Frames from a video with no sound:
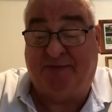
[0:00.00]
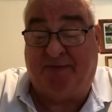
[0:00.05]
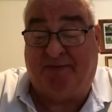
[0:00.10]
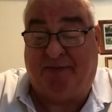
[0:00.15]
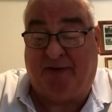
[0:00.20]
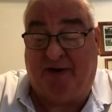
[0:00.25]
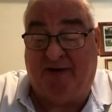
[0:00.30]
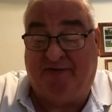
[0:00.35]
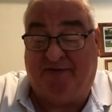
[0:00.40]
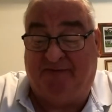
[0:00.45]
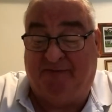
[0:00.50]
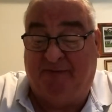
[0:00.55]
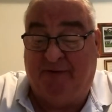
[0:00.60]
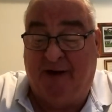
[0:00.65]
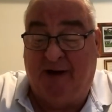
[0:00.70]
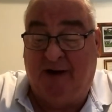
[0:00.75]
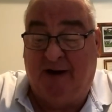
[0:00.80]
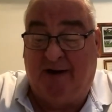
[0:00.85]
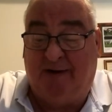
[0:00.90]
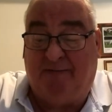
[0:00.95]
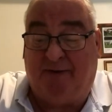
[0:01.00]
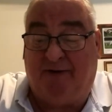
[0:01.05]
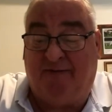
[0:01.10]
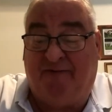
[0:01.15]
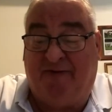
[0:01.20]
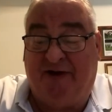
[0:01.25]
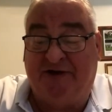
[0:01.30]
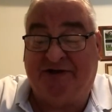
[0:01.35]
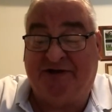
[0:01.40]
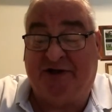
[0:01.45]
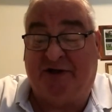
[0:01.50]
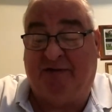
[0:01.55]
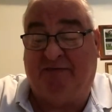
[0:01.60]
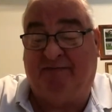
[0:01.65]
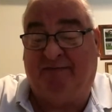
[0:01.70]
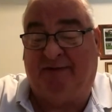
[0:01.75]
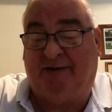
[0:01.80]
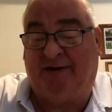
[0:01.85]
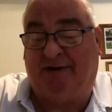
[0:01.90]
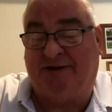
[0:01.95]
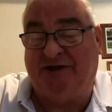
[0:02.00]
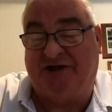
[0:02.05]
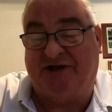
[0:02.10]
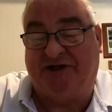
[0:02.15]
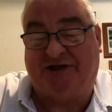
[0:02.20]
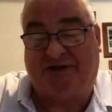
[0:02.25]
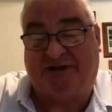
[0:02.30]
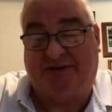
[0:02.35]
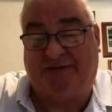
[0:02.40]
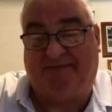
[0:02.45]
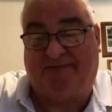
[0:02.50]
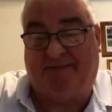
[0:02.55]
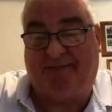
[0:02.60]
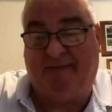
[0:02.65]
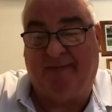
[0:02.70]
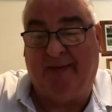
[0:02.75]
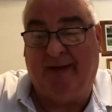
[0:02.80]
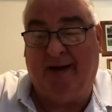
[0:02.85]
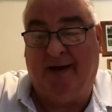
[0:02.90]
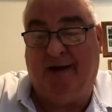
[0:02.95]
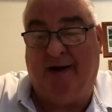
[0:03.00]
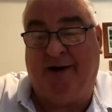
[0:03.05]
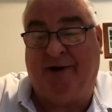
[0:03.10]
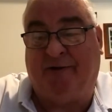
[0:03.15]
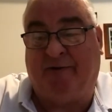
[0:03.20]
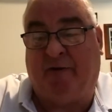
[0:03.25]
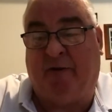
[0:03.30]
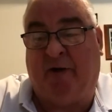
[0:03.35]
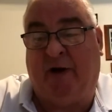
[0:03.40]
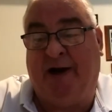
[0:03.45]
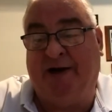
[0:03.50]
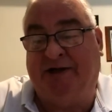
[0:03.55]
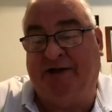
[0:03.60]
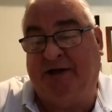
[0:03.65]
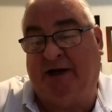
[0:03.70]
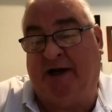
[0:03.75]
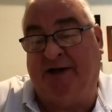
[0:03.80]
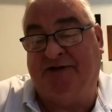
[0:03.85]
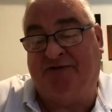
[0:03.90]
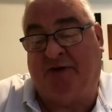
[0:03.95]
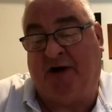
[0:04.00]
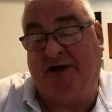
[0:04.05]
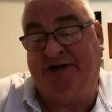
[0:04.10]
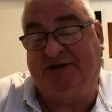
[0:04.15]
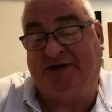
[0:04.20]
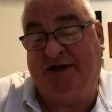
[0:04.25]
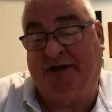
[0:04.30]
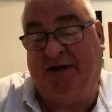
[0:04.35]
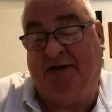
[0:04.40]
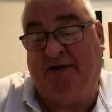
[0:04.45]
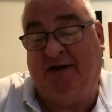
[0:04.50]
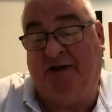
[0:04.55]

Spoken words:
But Professor, just a great day's racing.